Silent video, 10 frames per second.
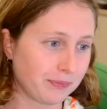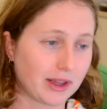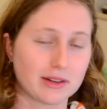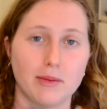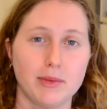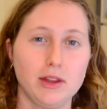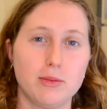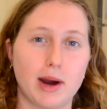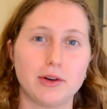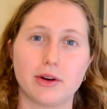That's something you
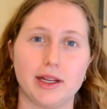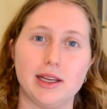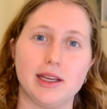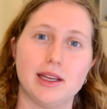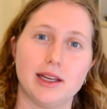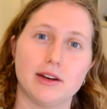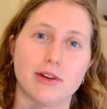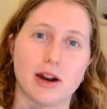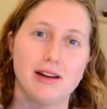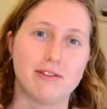might not hear in a
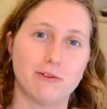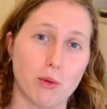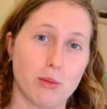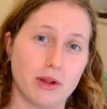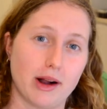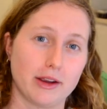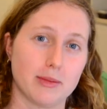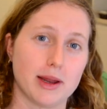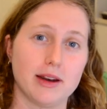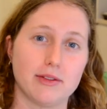very formal
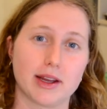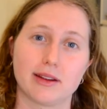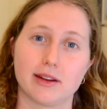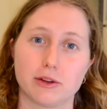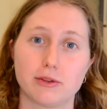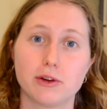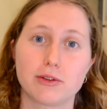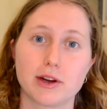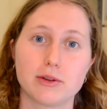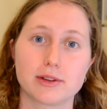argumentative essay, so feel
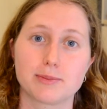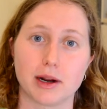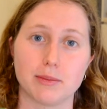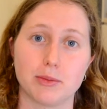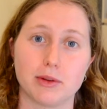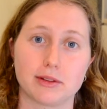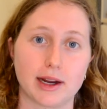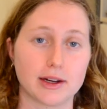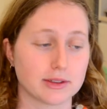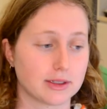free to experiment with
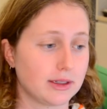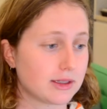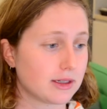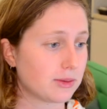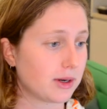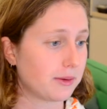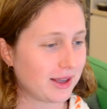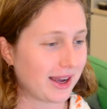styles in this as well.